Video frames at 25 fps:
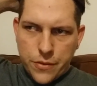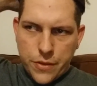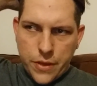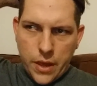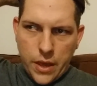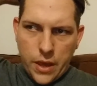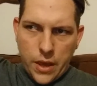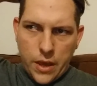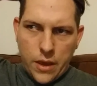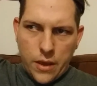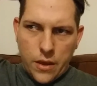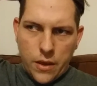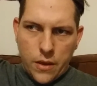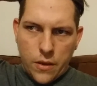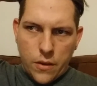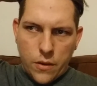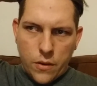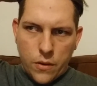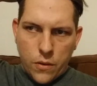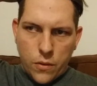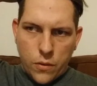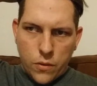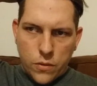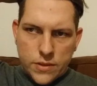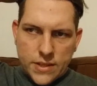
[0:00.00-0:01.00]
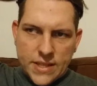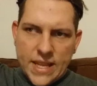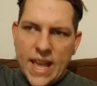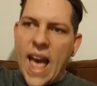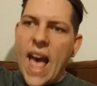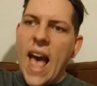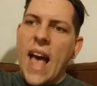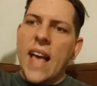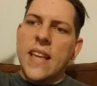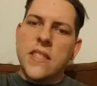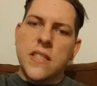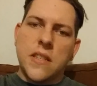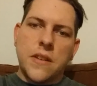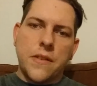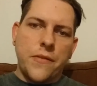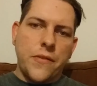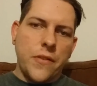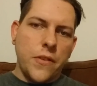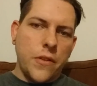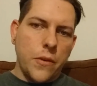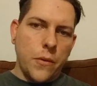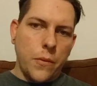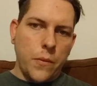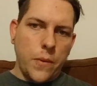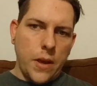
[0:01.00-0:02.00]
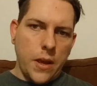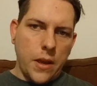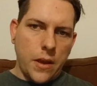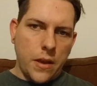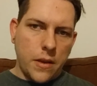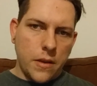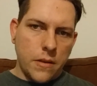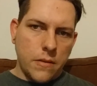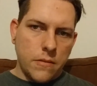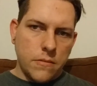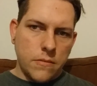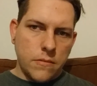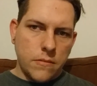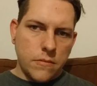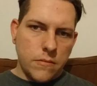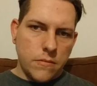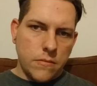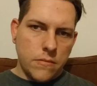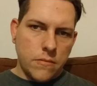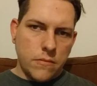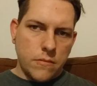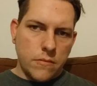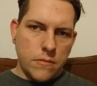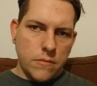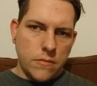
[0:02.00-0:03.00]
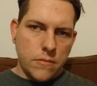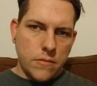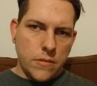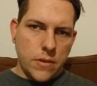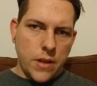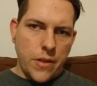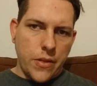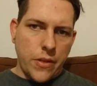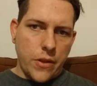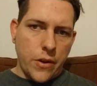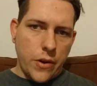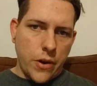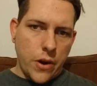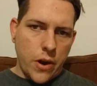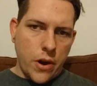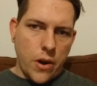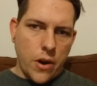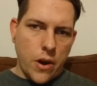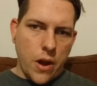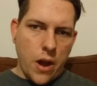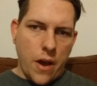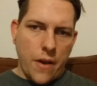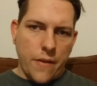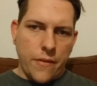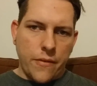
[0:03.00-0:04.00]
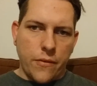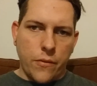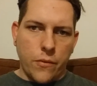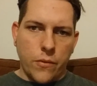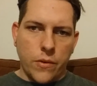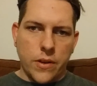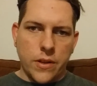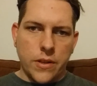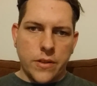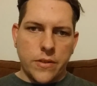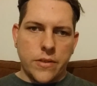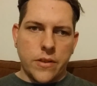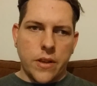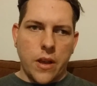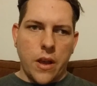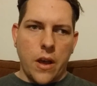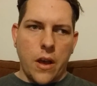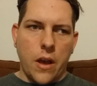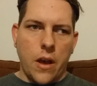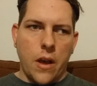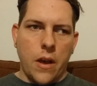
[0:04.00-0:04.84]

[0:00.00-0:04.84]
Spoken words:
the task for the week in the nerd off was